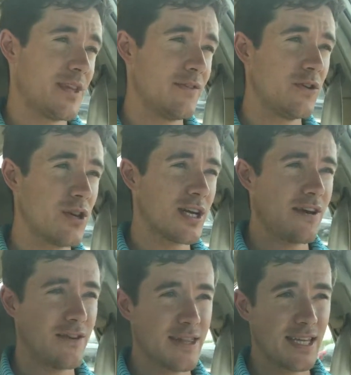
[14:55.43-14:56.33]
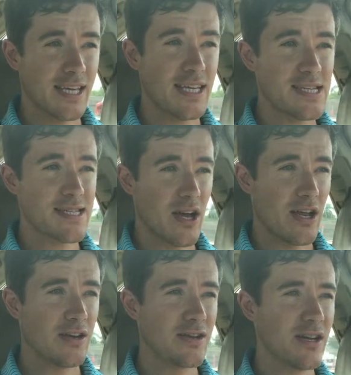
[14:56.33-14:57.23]
if you look at everything that he's
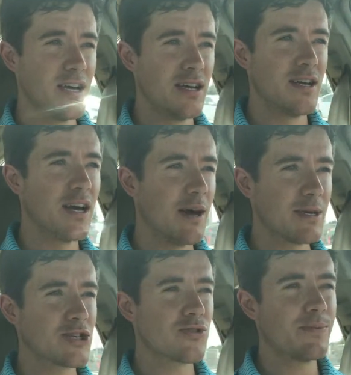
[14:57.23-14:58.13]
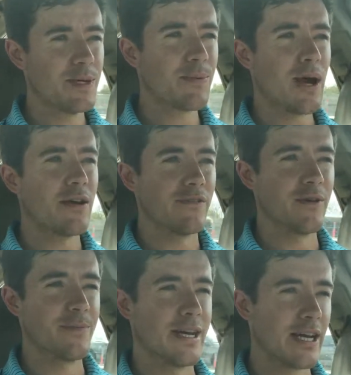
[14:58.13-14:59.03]
done, I'm extremely proud of
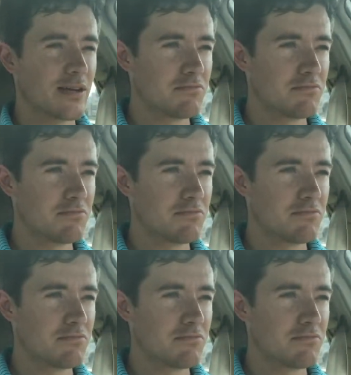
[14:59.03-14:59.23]
them. Like,